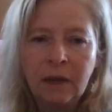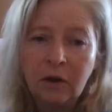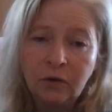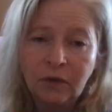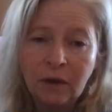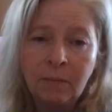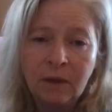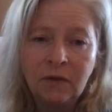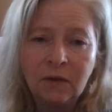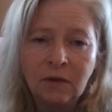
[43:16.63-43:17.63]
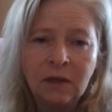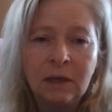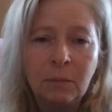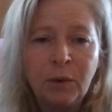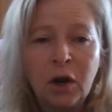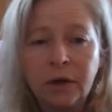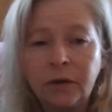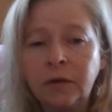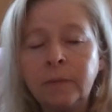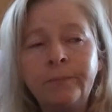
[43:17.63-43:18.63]
And there's some that says the
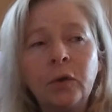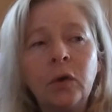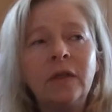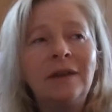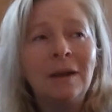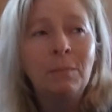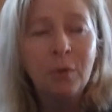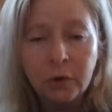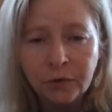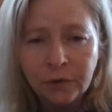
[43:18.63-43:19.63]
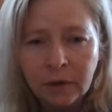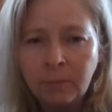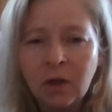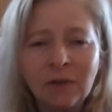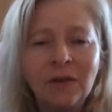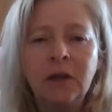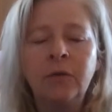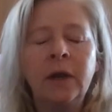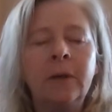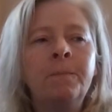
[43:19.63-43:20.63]
Templars, or the Templars, I'm not saying
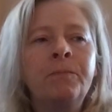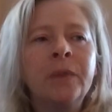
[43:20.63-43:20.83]
it right,